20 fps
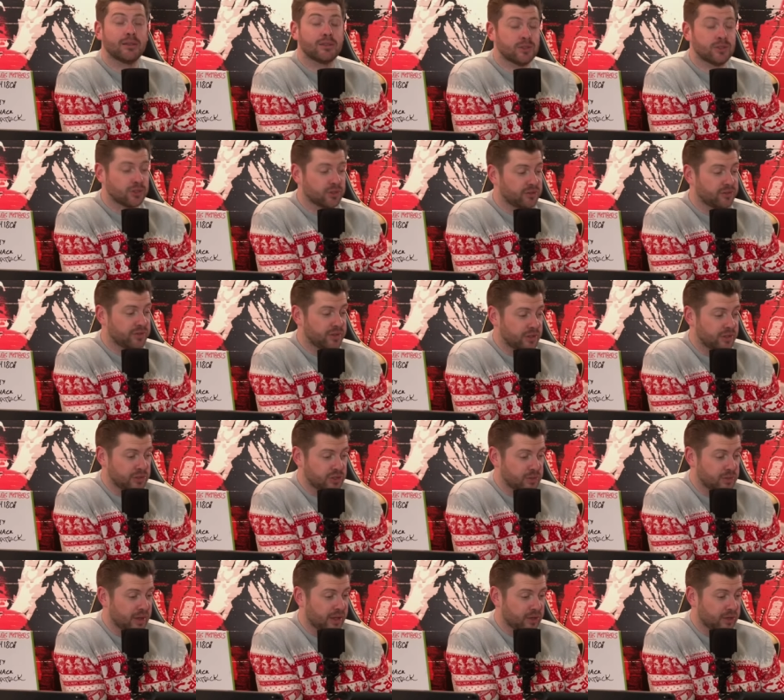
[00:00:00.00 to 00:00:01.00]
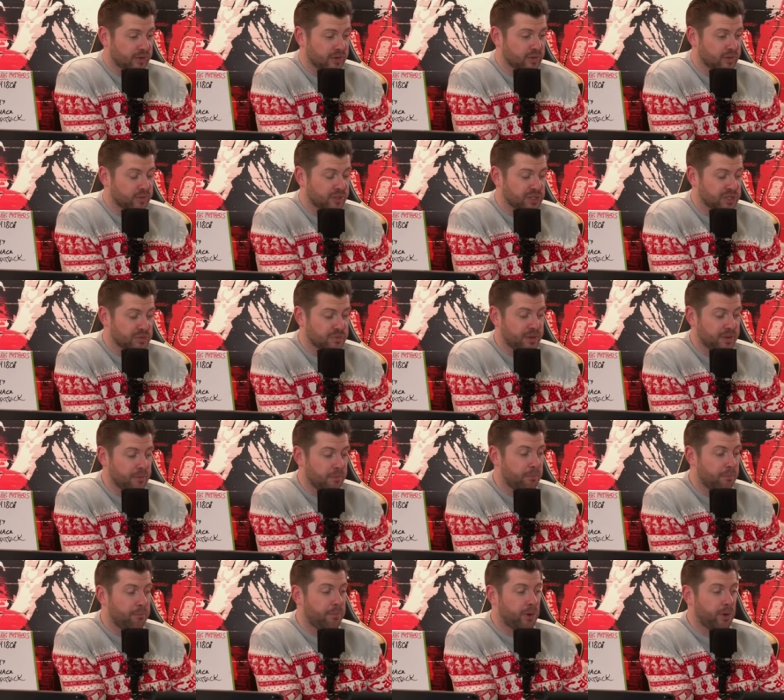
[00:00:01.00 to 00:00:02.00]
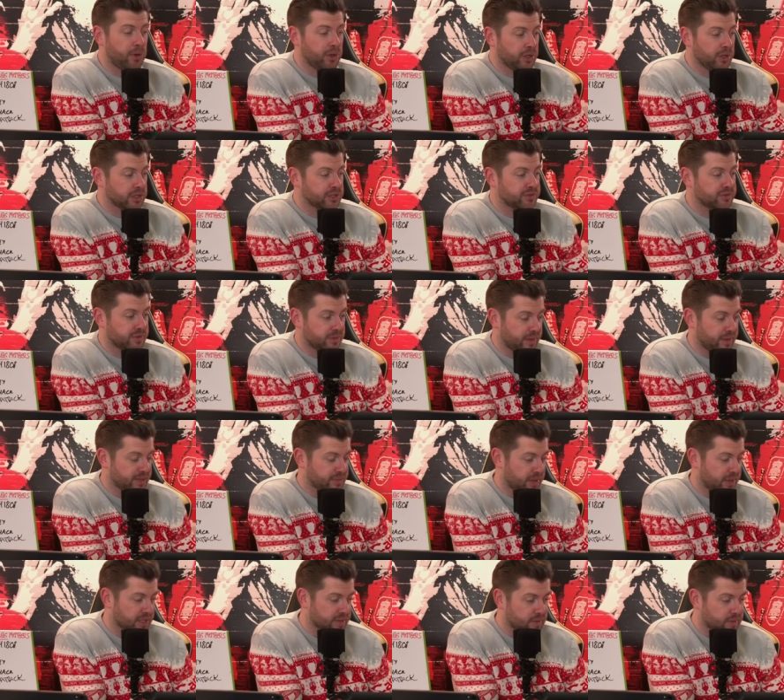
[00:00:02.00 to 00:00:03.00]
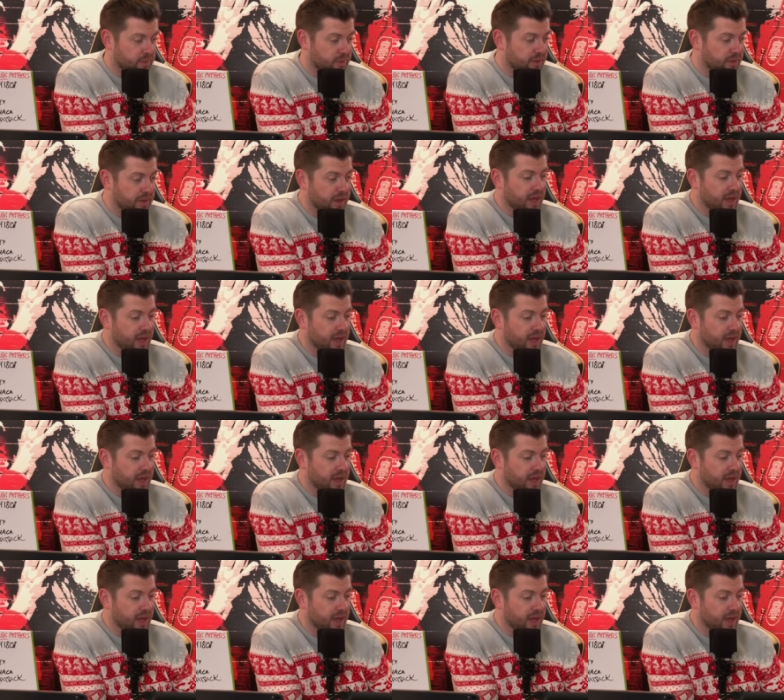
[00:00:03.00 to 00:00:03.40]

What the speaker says: It's all good for the YouTube algorithm, which has been balls for the best part of a month.